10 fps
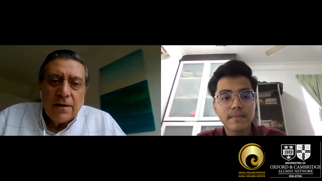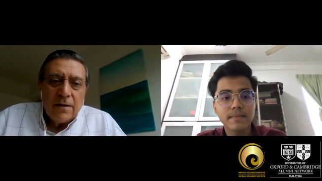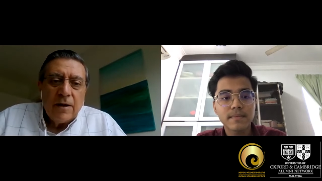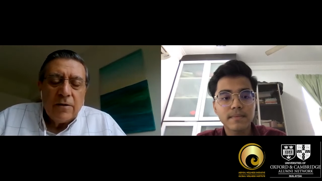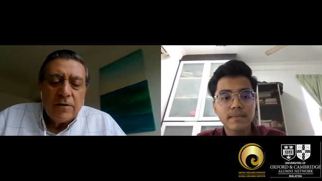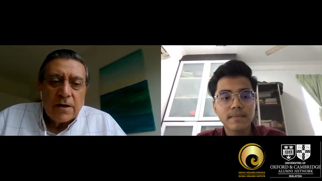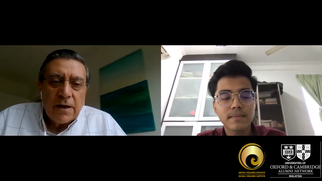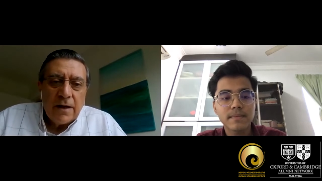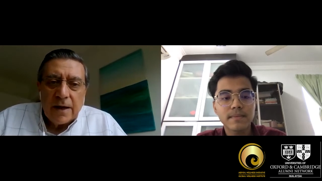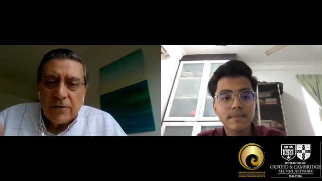Speaker 1: there is a
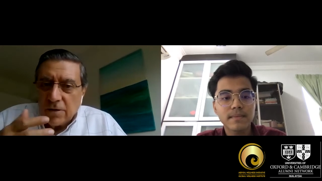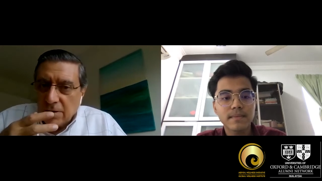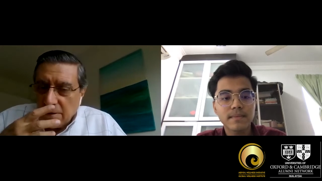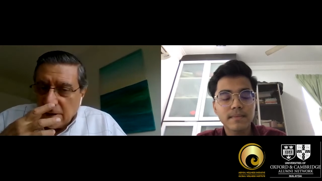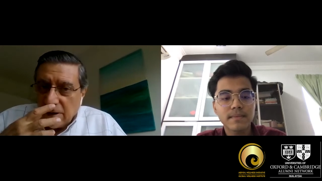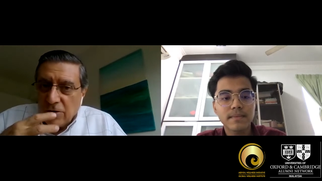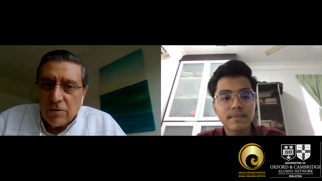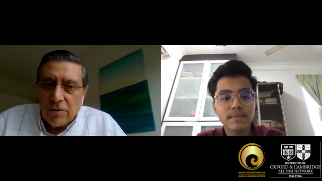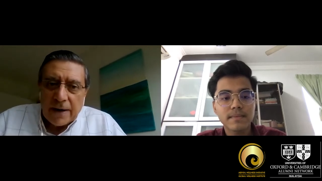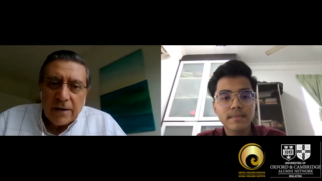connection, a
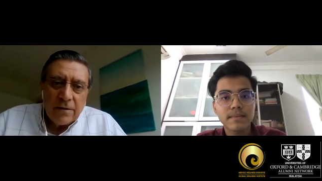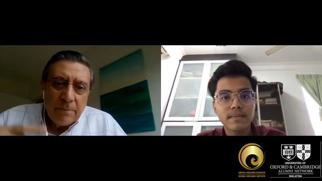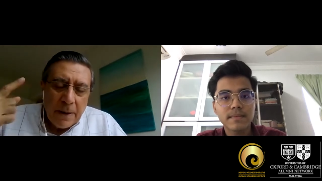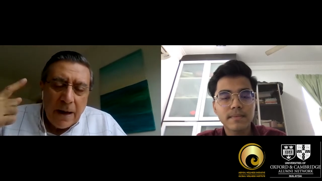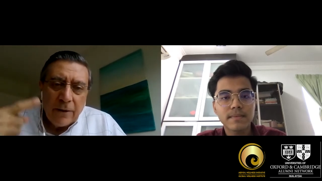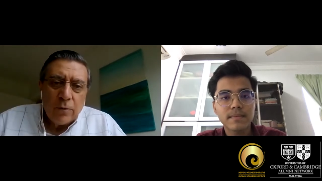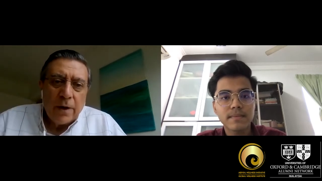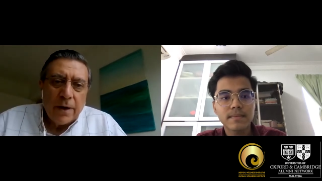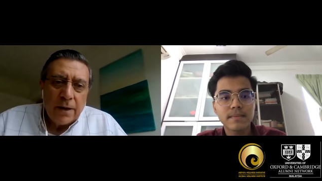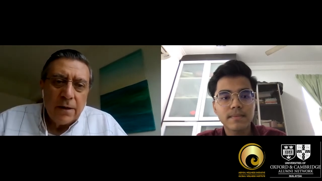direct
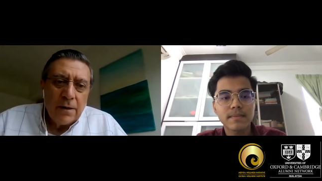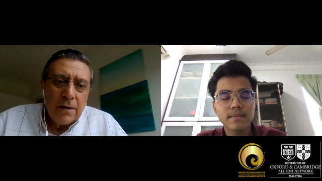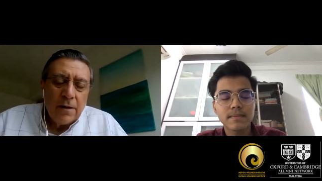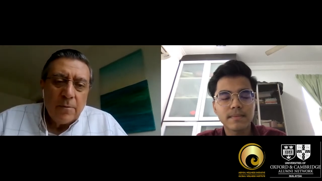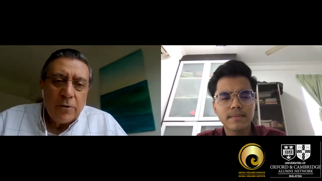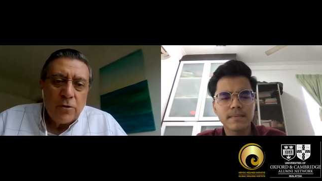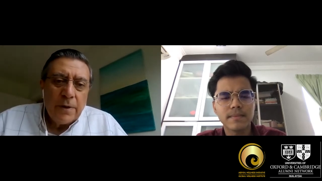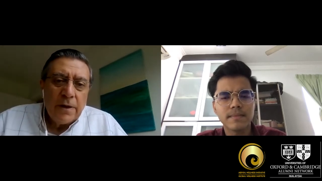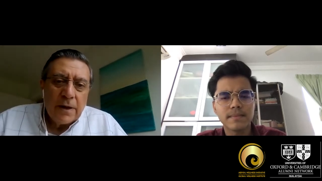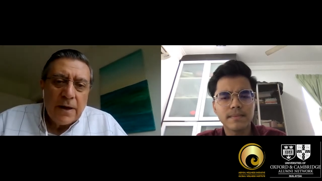pathway
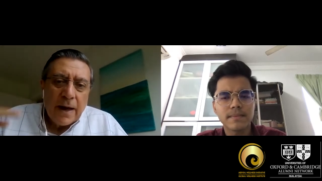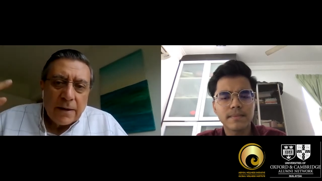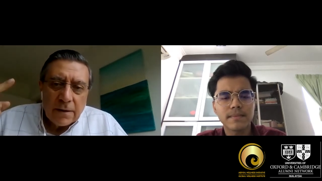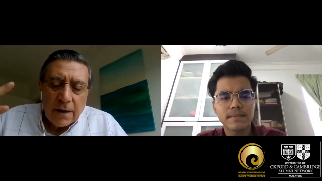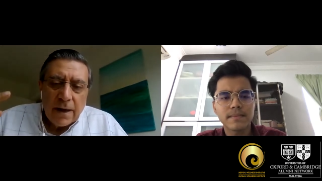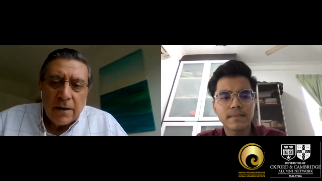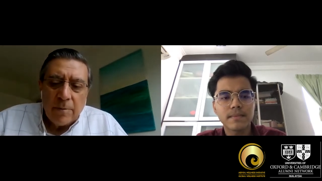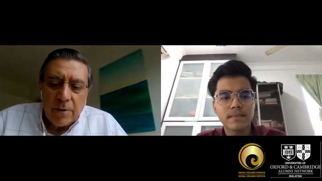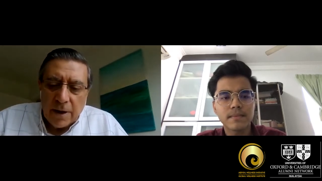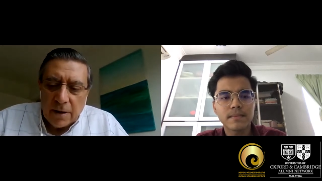between the gut and the
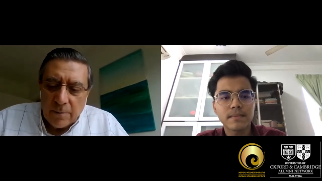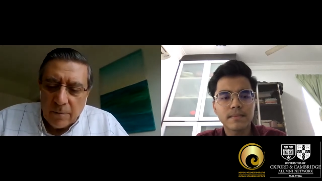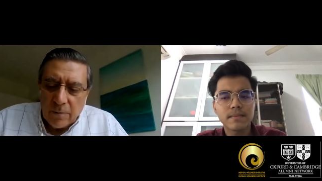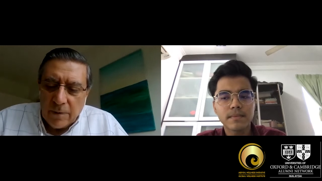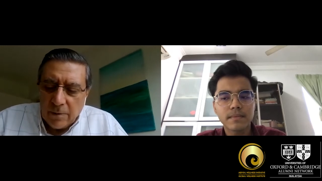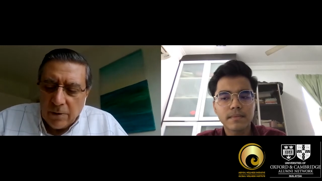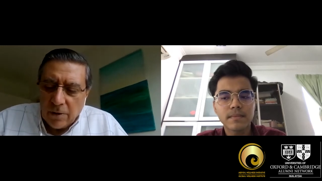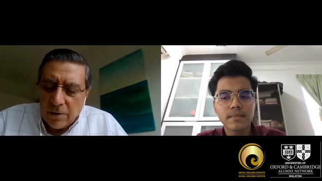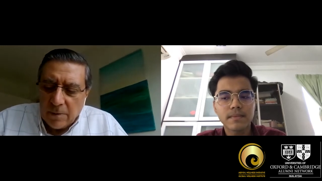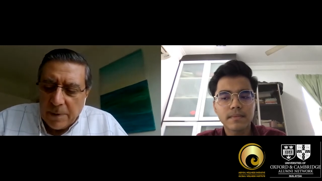brain. We, you know,
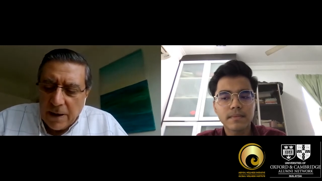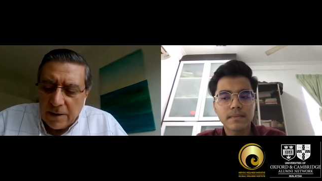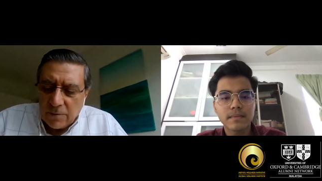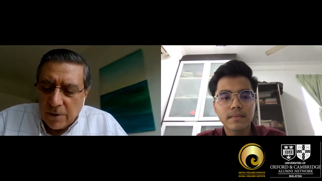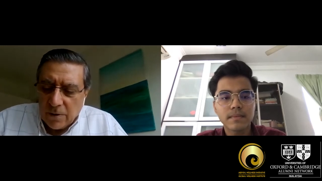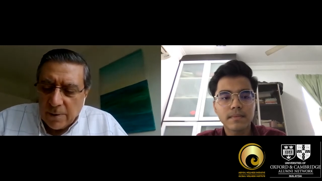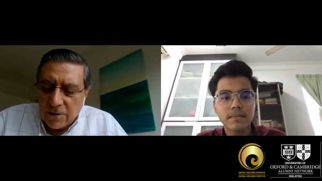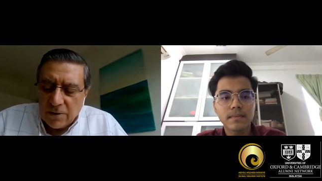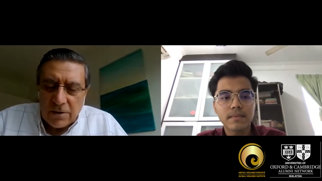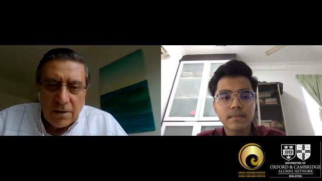in the past, we always
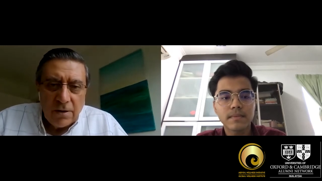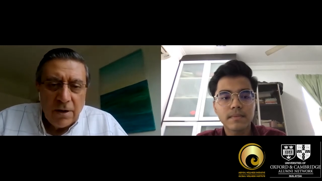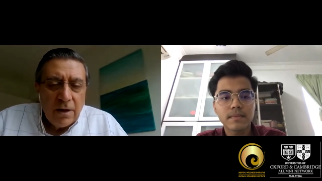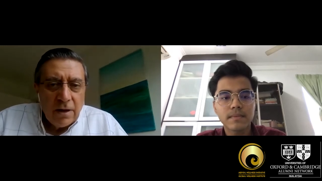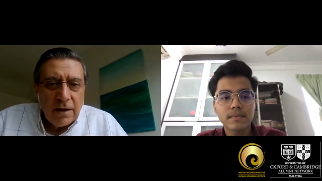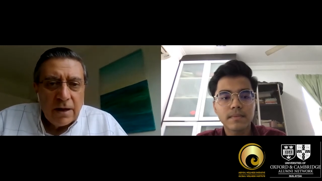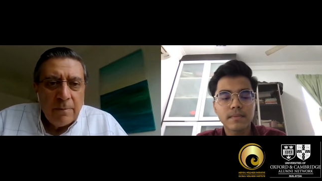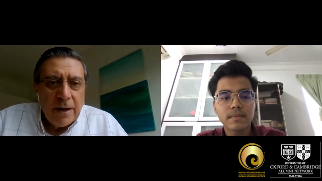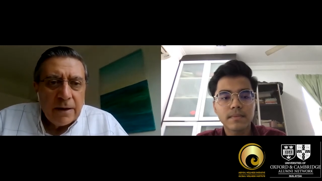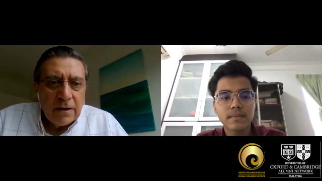used to think
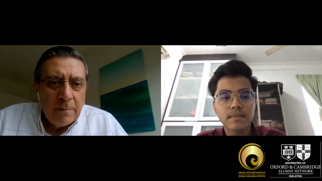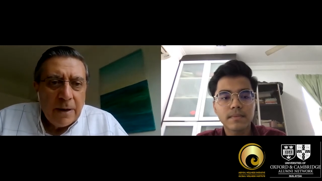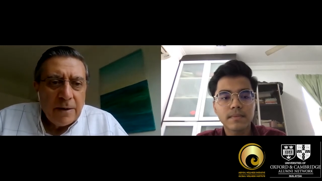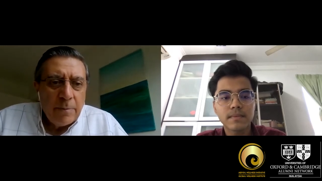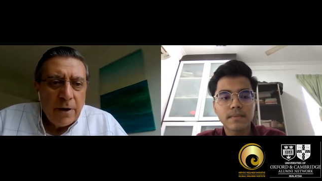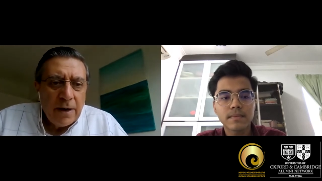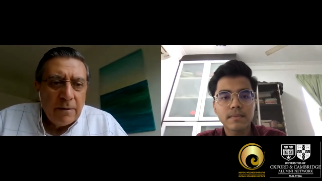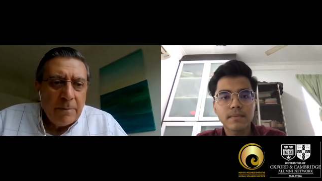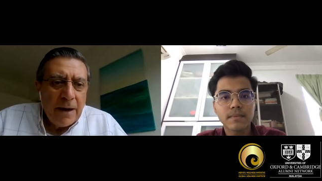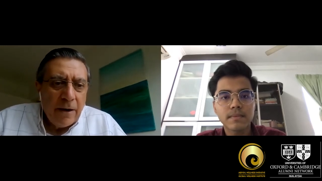about the
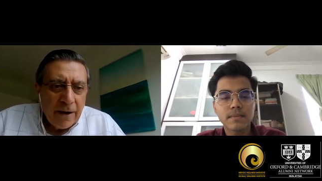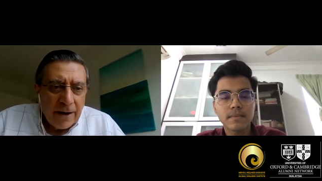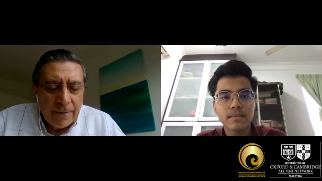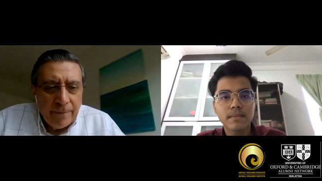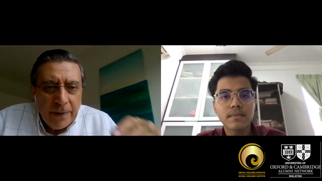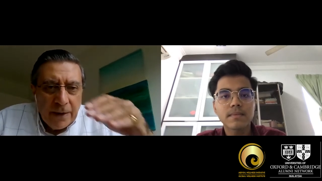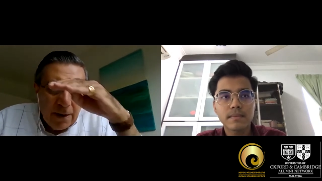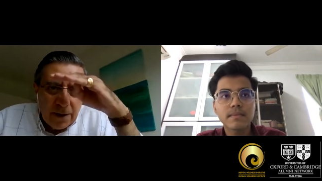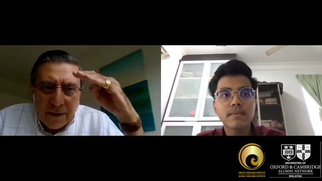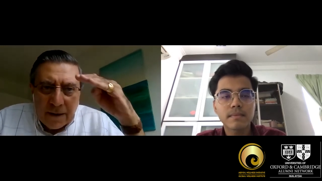blood-brain barrier,
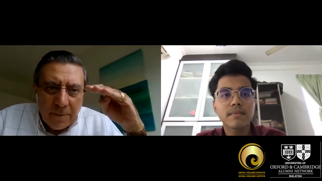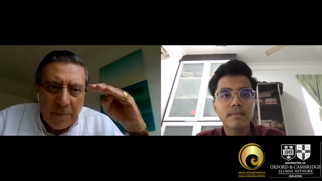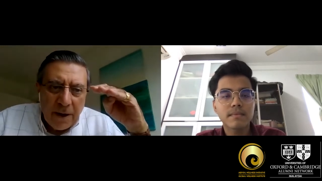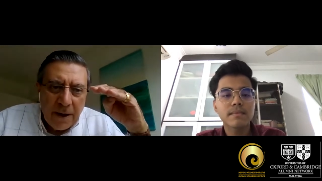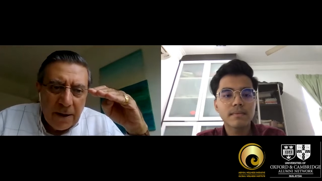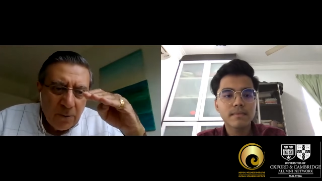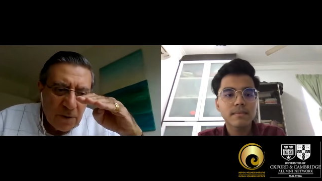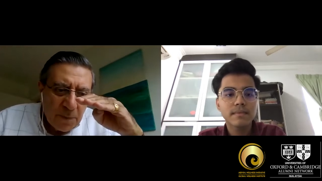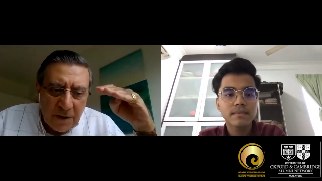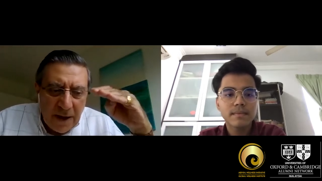that the brain was
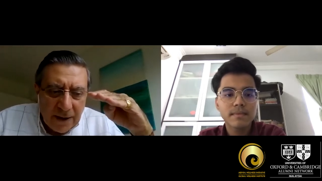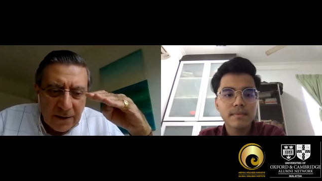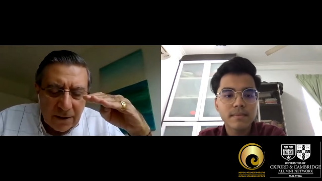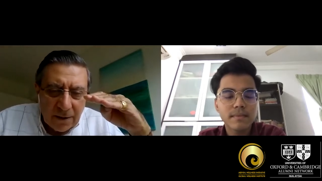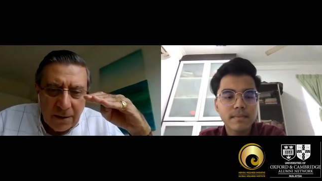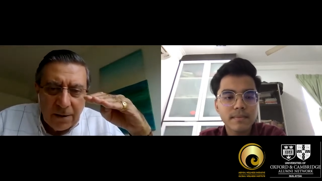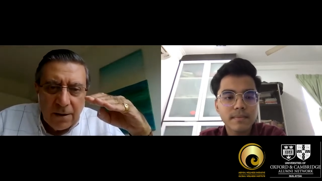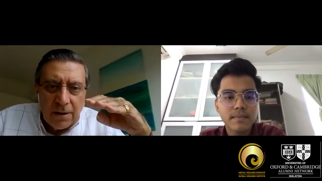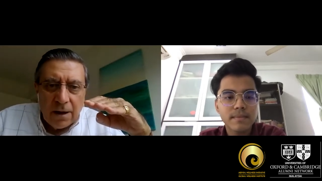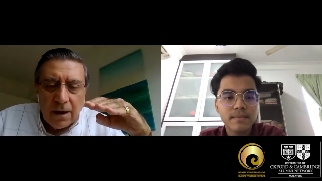protected
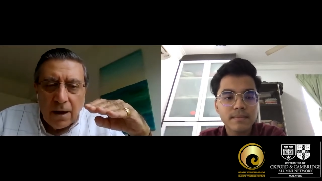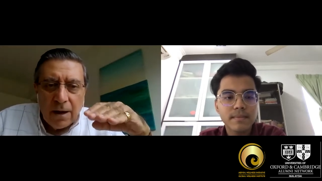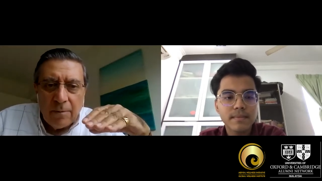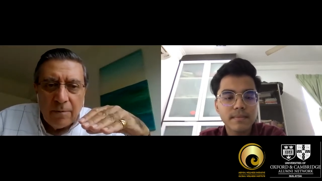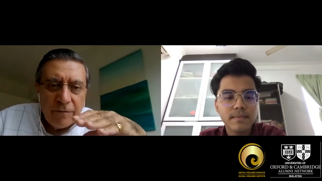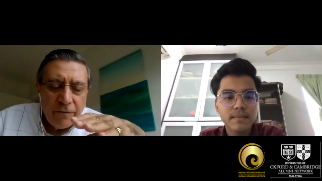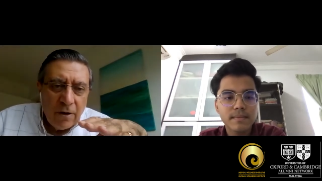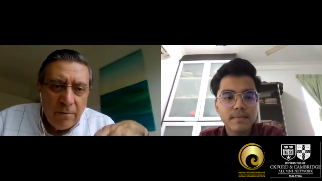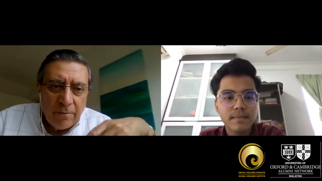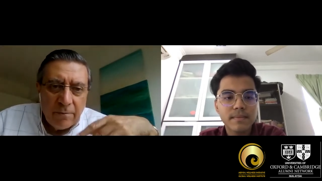um,
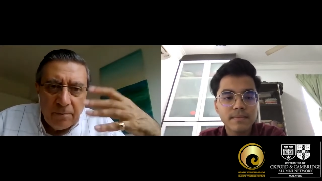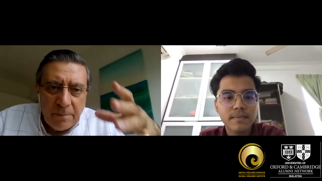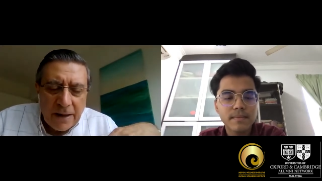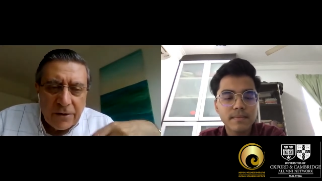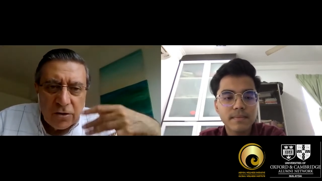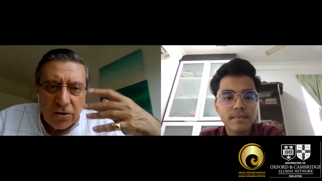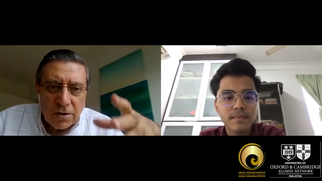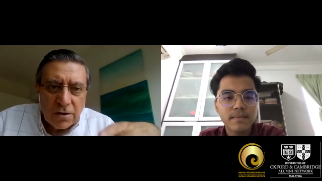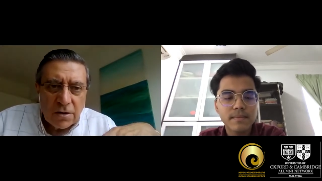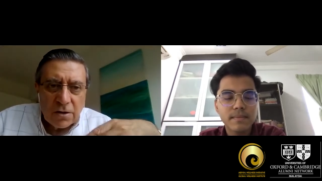from
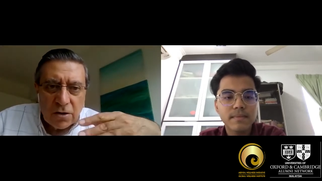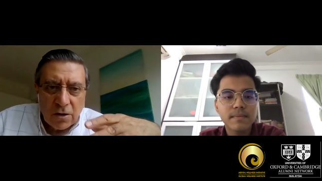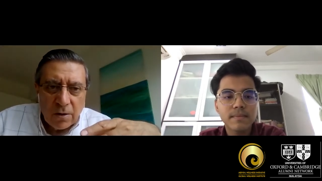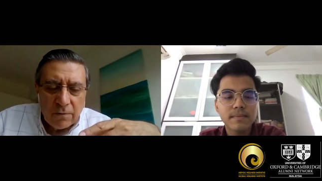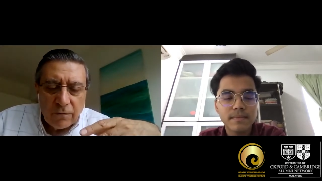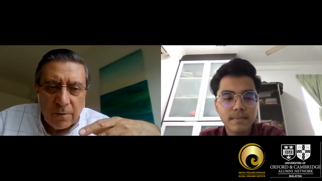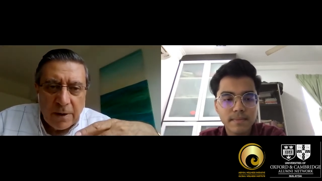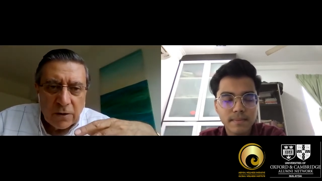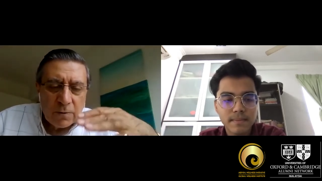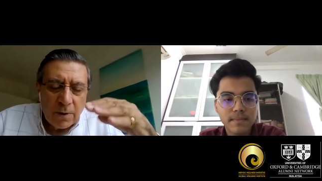pathogens and so on from
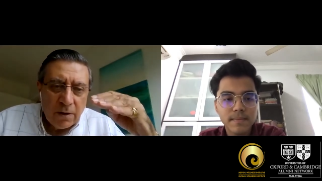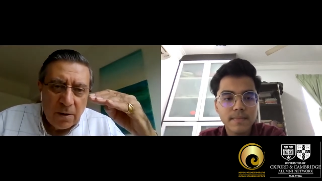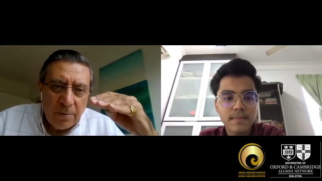elsewhere in the